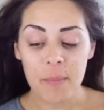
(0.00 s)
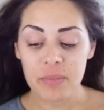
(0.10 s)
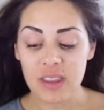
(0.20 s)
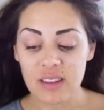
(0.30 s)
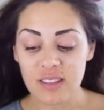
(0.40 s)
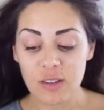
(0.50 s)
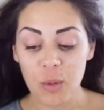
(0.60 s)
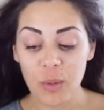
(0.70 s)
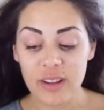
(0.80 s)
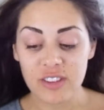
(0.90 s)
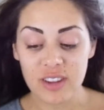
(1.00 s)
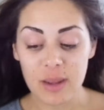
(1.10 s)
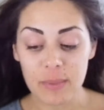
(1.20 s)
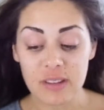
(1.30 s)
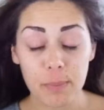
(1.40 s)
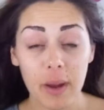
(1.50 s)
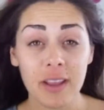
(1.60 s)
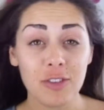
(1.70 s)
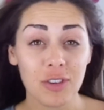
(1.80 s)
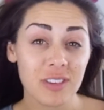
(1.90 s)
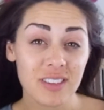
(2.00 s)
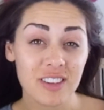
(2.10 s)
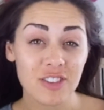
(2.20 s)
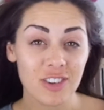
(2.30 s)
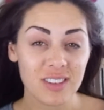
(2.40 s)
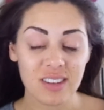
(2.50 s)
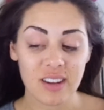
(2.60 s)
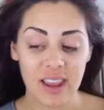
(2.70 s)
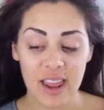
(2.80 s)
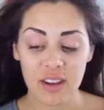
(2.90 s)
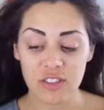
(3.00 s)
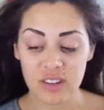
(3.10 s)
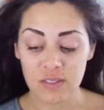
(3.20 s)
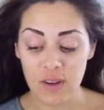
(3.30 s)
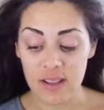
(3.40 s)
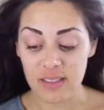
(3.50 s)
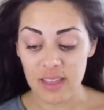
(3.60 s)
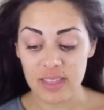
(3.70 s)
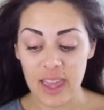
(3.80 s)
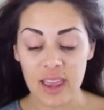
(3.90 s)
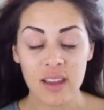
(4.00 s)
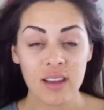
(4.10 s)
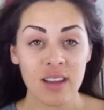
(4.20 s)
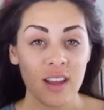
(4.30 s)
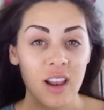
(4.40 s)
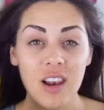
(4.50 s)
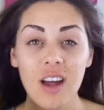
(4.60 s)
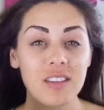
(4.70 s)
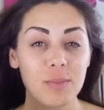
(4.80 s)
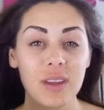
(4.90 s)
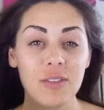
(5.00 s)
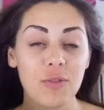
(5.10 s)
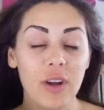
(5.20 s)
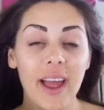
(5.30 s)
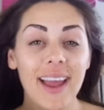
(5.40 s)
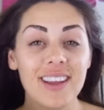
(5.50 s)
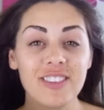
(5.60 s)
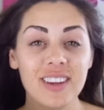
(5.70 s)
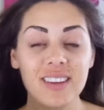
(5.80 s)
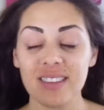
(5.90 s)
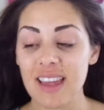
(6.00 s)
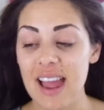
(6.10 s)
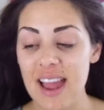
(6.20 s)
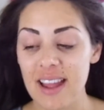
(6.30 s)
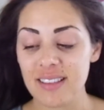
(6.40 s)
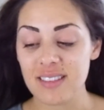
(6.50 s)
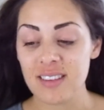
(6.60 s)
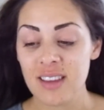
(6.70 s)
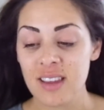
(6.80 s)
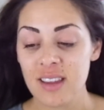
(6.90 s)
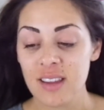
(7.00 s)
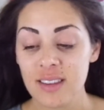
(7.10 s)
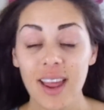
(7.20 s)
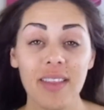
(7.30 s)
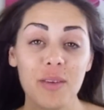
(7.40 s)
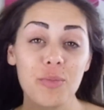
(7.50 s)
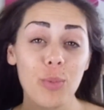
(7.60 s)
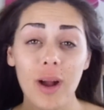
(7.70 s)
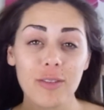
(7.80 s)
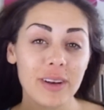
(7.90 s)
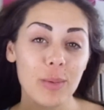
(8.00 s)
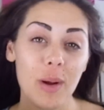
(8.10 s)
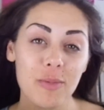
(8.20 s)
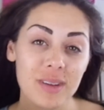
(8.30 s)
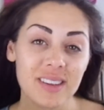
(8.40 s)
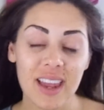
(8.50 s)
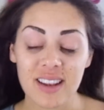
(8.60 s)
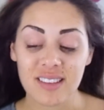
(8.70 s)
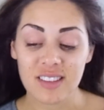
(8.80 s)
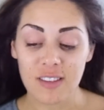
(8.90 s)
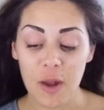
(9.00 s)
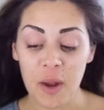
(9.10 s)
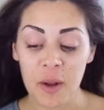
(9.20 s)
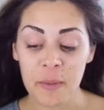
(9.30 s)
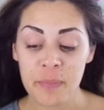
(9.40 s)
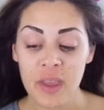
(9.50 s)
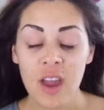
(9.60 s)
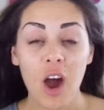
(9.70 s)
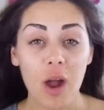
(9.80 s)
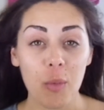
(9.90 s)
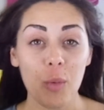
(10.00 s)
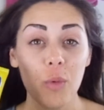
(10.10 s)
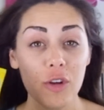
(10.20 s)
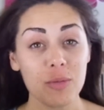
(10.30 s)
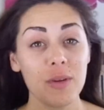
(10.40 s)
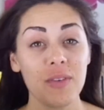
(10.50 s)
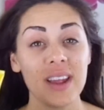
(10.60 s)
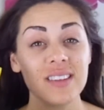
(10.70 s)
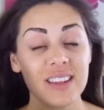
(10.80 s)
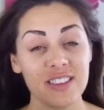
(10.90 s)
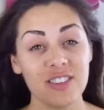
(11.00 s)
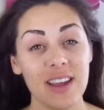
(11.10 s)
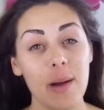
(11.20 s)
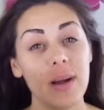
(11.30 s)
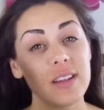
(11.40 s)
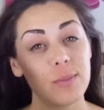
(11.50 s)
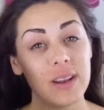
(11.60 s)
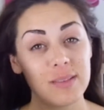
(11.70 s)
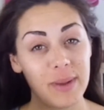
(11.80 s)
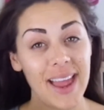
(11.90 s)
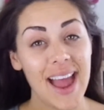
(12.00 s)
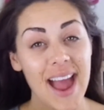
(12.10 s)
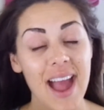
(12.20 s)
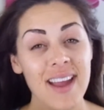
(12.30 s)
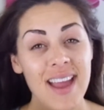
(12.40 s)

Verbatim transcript: It's quite cheap. It's by Johnson & Johnson and I just find that they last me for ages and yeah, they work really well with my skin. So I will wash my face in the shower as well as my hair.